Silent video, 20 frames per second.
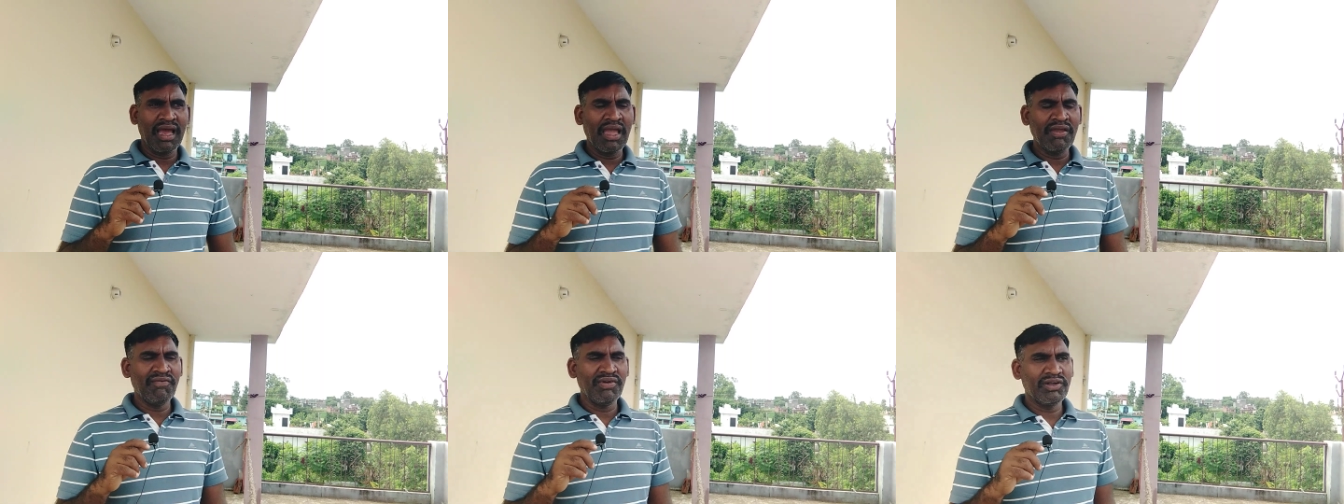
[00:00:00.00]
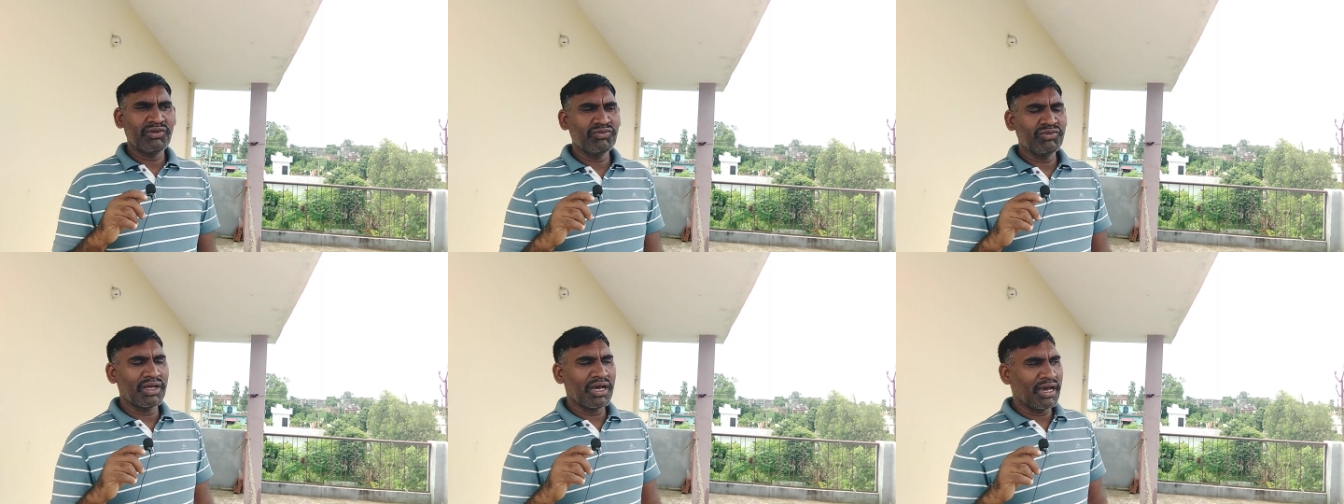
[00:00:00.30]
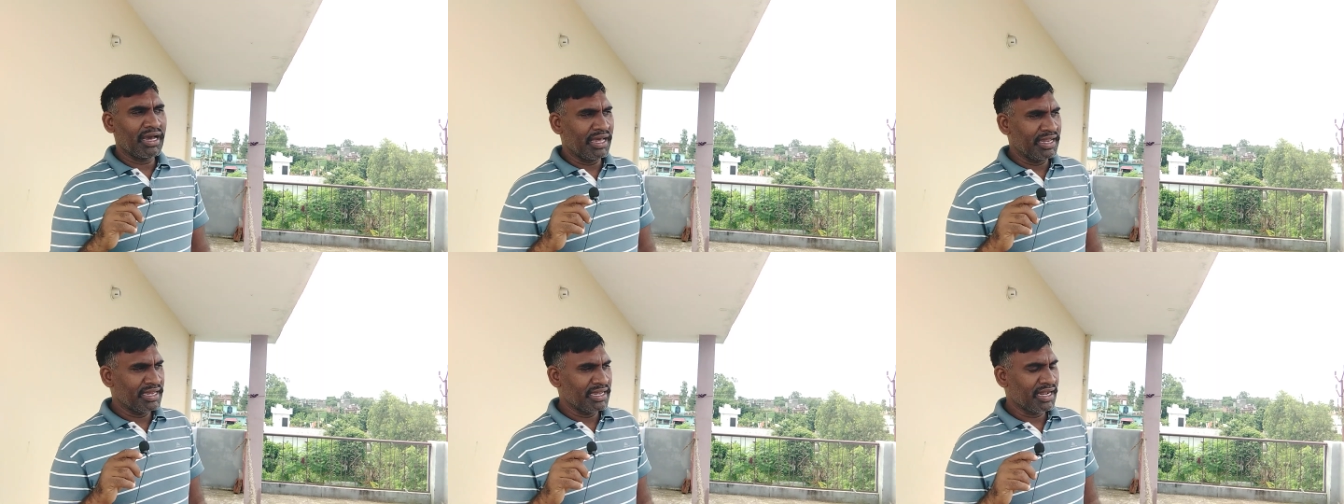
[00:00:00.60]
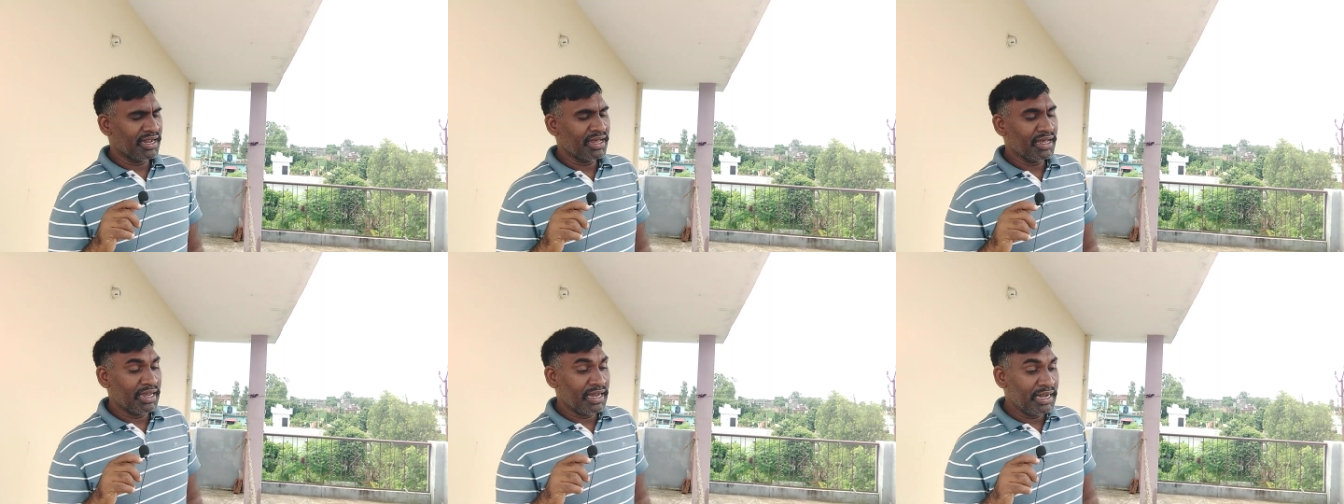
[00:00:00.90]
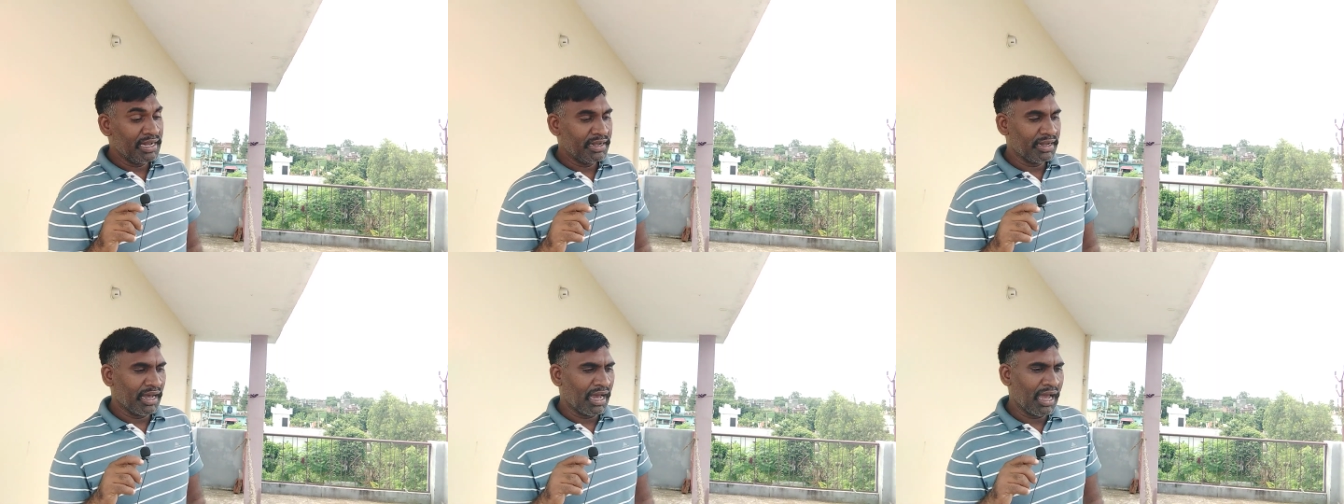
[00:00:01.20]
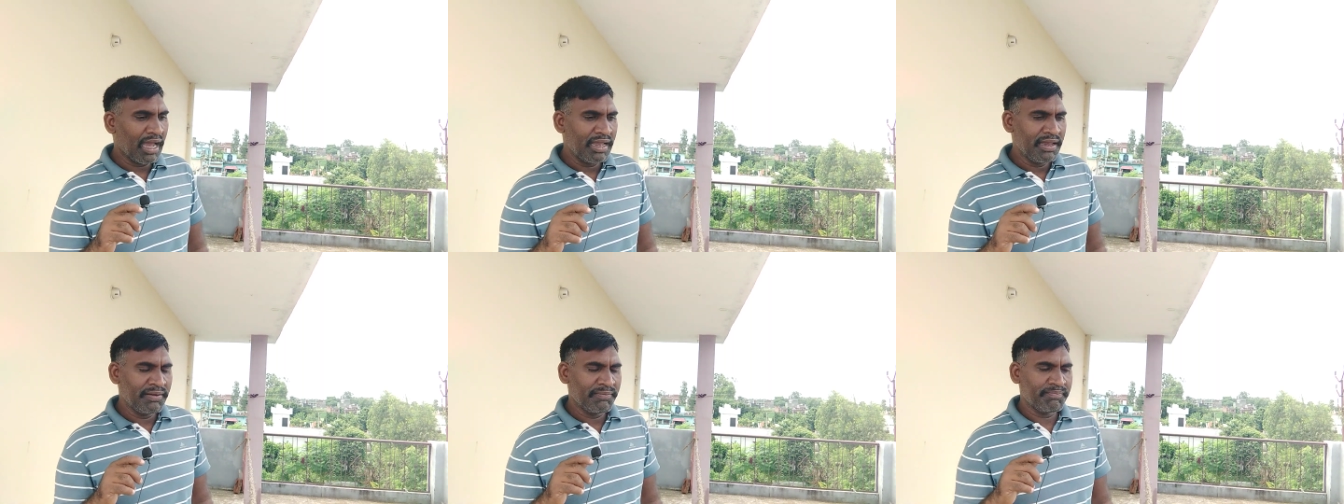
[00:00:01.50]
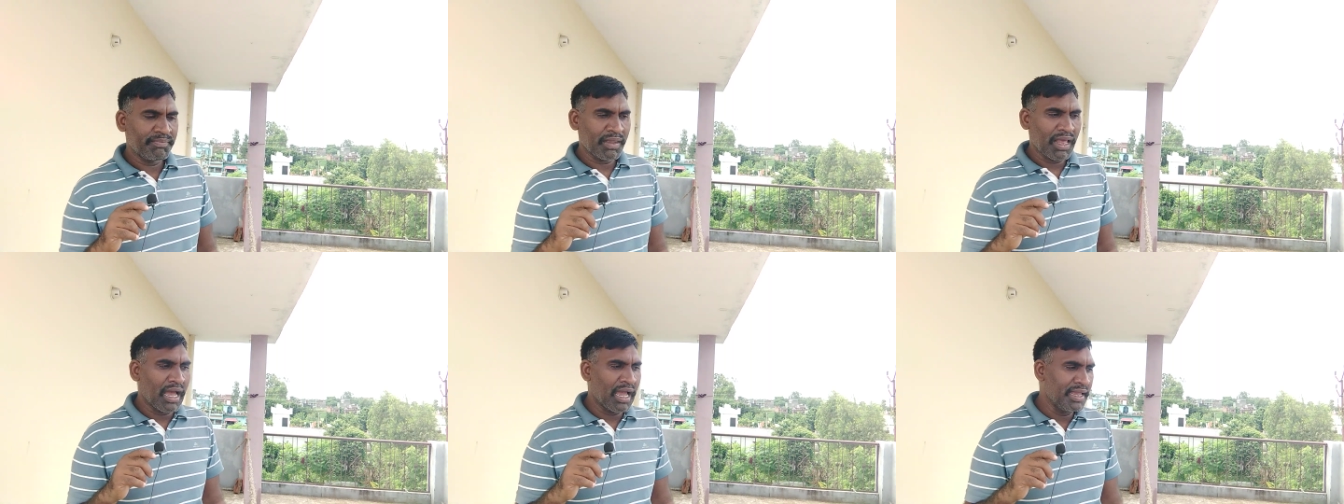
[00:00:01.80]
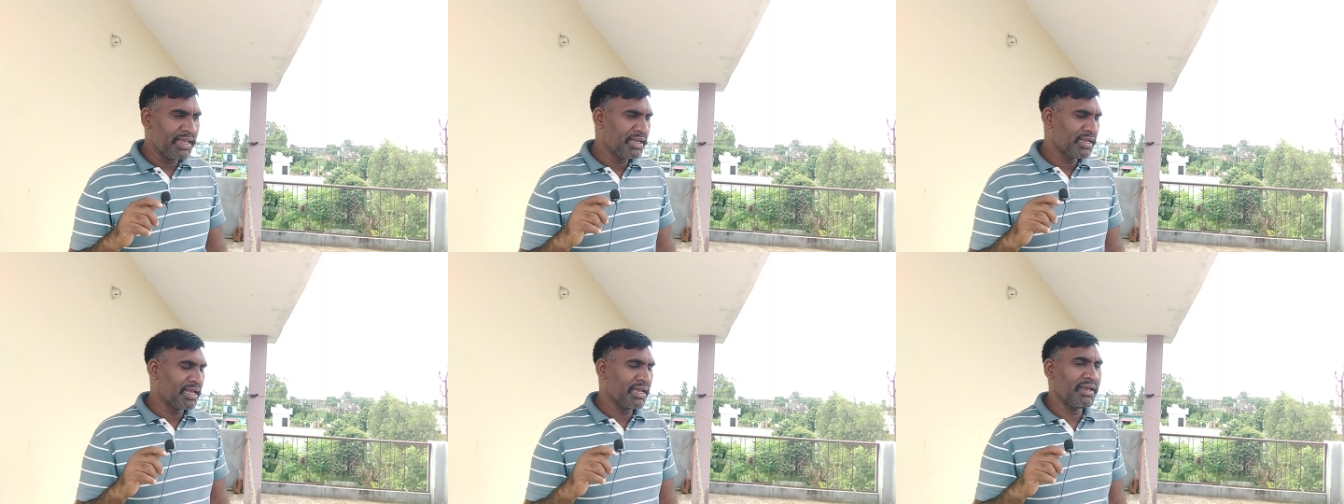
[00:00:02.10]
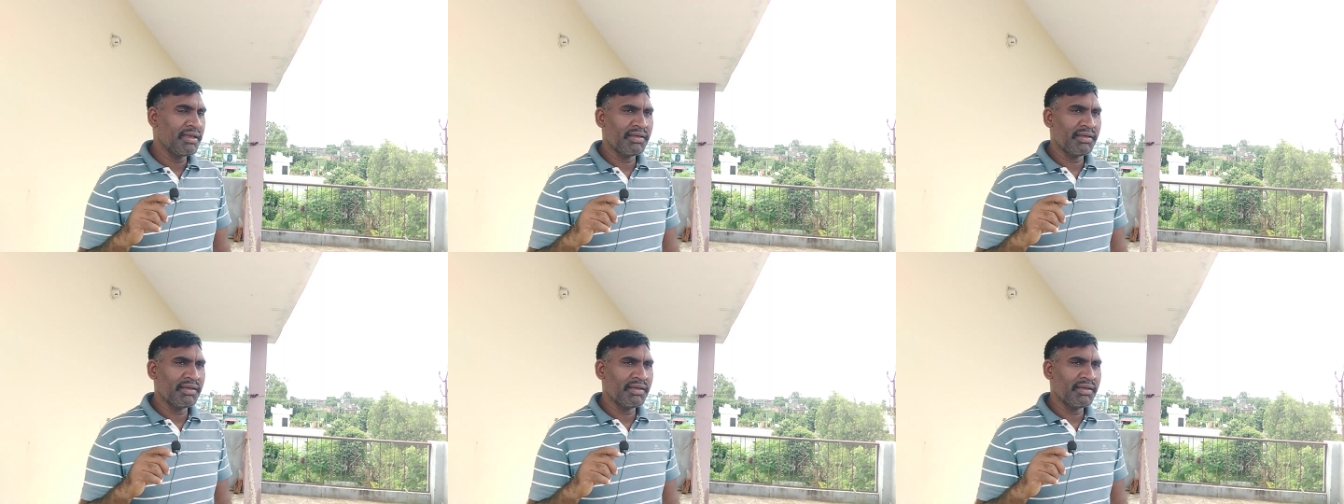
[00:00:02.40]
I went to the Haryana and I mm, I,